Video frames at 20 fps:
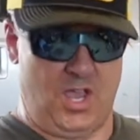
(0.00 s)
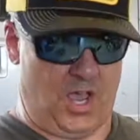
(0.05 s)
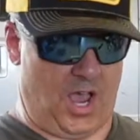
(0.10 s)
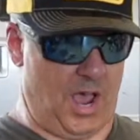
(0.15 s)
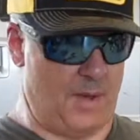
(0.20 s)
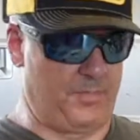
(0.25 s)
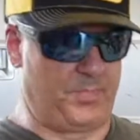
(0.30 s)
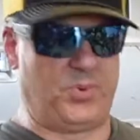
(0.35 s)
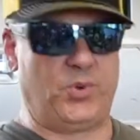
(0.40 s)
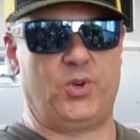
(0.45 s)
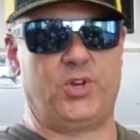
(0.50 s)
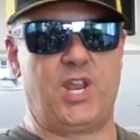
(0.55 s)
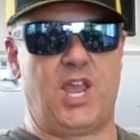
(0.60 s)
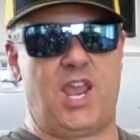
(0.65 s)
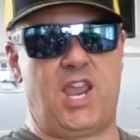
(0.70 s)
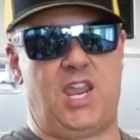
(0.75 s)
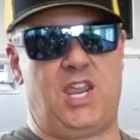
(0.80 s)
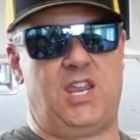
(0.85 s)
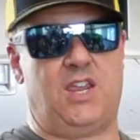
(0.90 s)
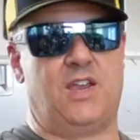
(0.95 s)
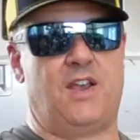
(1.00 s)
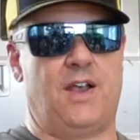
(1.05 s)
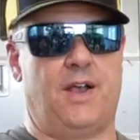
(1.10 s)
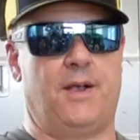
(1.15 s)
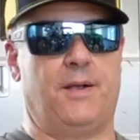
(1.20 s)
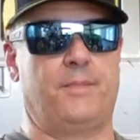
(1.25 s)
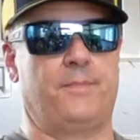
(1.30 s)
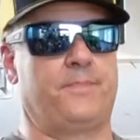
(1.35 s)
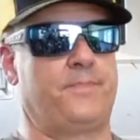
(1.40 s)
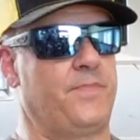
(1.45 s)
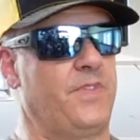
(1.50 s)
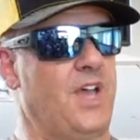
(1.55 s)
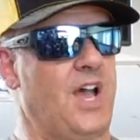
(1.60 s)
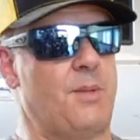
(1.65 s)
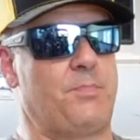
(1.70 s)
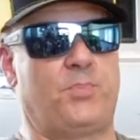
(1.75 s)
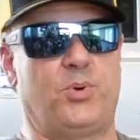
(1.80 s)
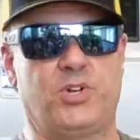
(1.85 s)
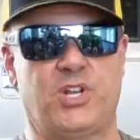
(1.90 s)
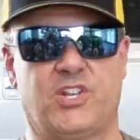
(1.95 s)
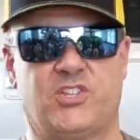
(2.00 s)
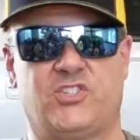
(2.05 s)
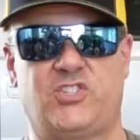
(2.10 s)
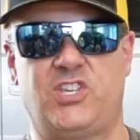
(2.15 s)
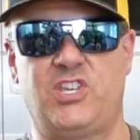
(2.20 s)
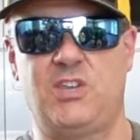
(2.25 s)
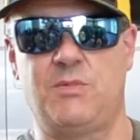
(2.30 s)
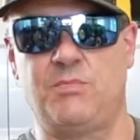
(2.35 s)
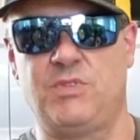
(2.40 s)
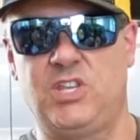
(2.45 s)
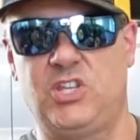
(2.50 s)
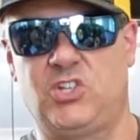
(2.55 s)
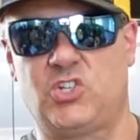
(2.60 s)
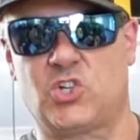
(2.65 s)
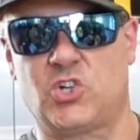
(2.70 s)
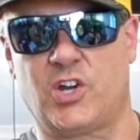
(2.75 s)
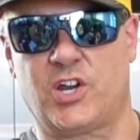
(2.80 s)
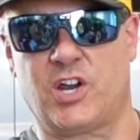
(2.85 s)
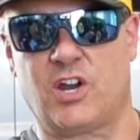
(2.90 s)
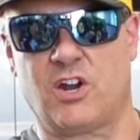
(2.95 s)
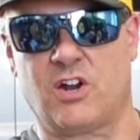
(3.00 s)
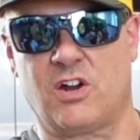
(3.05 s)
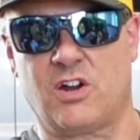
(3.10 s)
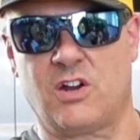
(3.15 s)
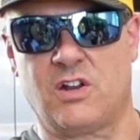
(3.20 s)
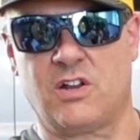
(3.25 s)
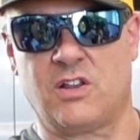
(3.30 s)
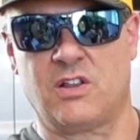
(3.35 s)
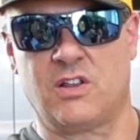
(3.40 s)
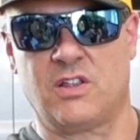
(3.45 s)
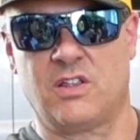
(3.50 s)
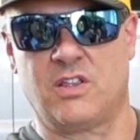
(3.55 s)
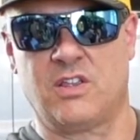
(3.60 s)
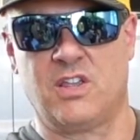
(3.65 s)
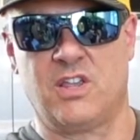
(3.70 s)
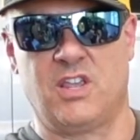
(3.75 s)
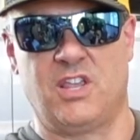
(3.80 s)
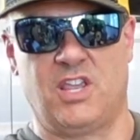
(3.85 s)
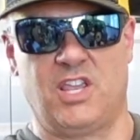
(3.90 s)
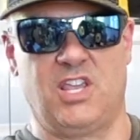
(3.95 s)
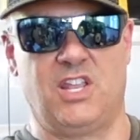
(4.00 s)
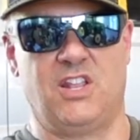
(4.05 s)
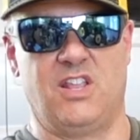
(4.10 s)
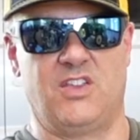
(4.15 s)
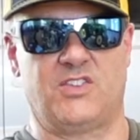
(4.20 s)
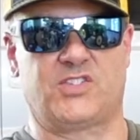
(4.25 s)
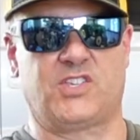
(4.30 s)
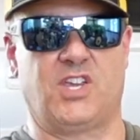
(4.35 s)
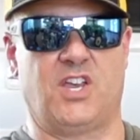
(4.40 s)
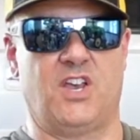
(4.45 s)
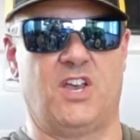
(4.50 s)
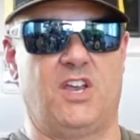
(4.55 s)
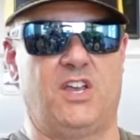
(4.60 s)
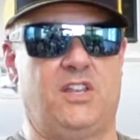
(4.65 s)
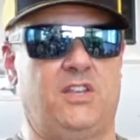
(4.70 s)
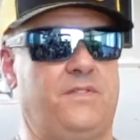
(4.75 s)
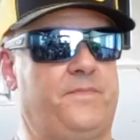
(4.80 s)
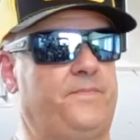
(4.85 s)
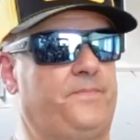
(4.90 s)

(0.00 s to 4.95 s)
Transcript: I put a Timney trigger in this gun,